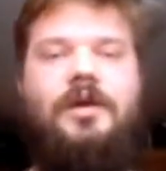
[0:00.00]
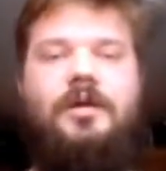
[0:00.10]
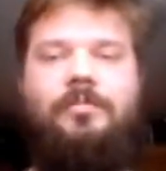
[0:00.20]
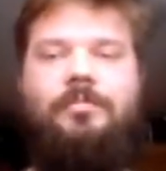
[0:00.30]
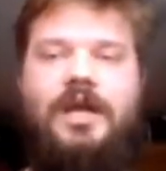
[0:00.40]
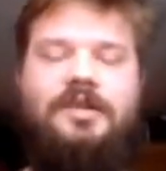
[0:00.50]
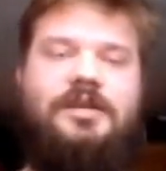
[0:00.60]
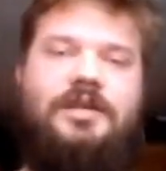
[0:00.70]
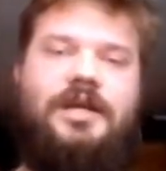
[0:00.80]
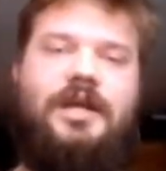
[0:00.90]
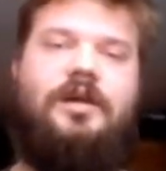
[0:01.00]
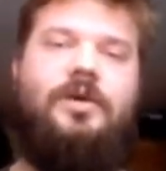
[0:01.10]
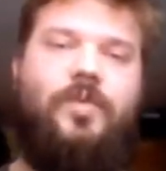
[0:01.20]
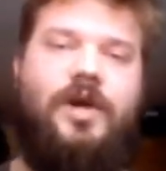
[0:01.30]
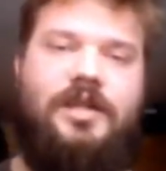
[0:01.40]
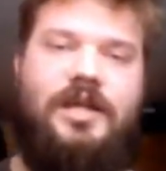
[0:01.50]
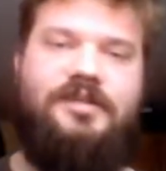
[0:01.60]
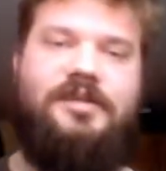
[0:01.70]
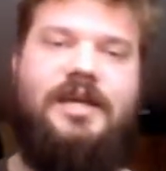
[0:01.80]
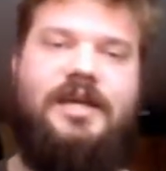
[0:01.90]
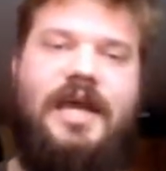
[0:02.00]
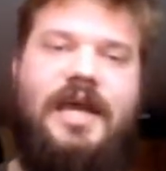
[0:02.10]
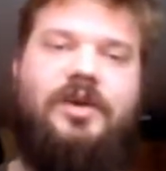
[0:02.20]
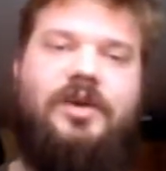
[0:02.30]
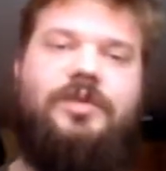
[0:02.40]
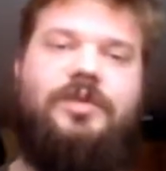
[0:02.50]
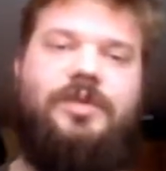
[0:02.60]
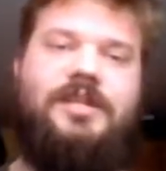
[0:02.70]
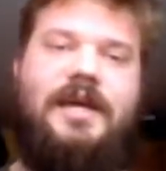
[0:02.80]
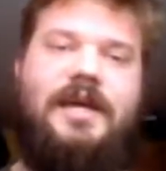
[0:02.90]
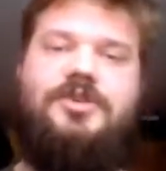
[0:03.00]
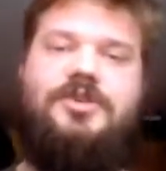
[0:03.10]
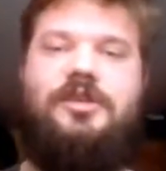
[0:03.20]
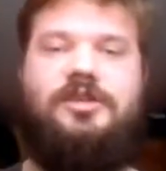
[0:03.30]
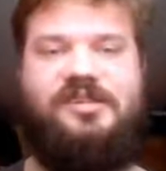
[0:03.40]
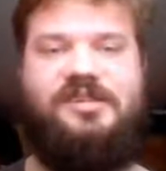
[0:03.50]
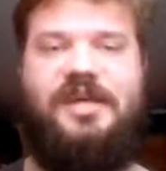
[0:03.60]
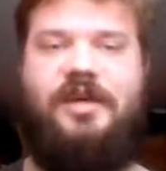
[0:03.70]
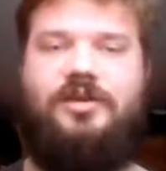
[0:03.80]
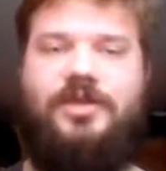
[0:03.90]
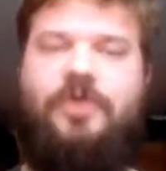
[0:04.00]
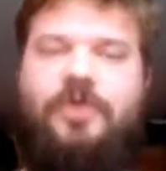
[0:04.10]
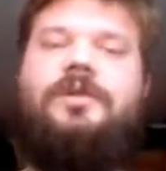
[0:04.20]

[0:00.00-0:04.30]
Basically, one disk can only be attached to a single node.